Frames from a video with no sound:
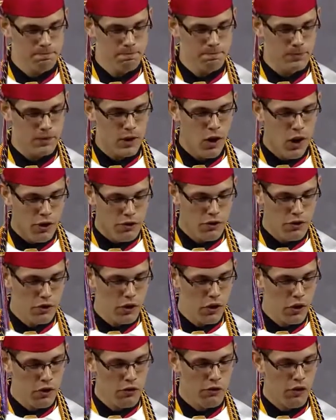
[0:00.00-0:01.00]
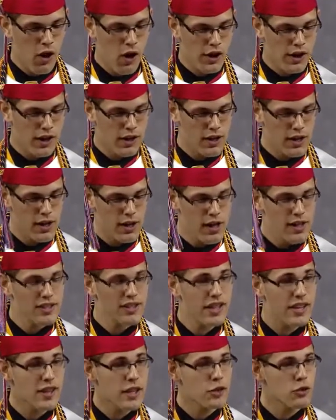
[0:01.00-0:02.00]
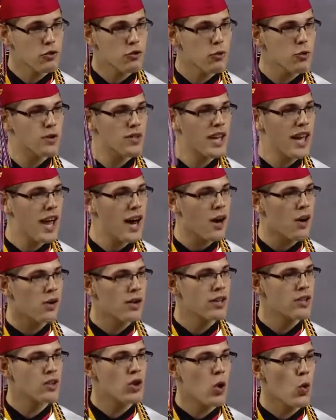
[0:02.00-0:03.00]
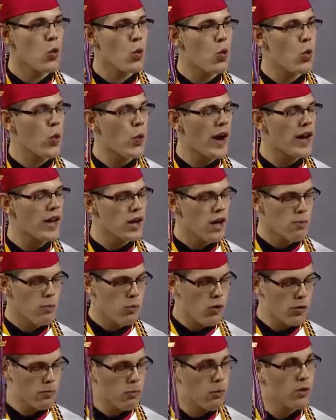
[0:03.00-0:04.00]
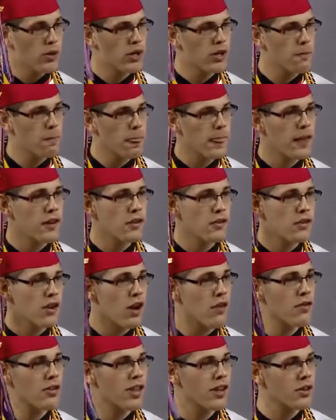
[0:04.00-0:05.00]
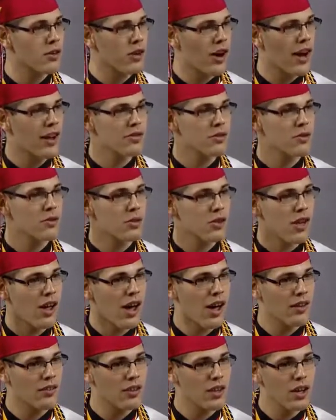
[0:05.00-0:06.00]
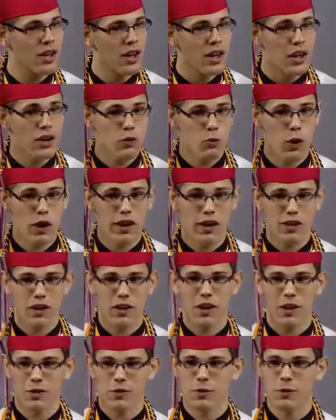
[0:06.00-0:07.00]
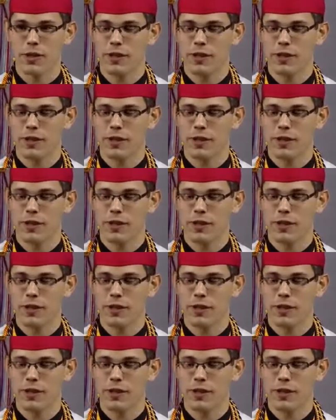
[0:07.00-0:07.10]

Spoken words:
Author Kurt Vonnegut said that true terror is to wake up one morning and discover that your high school class is running the country.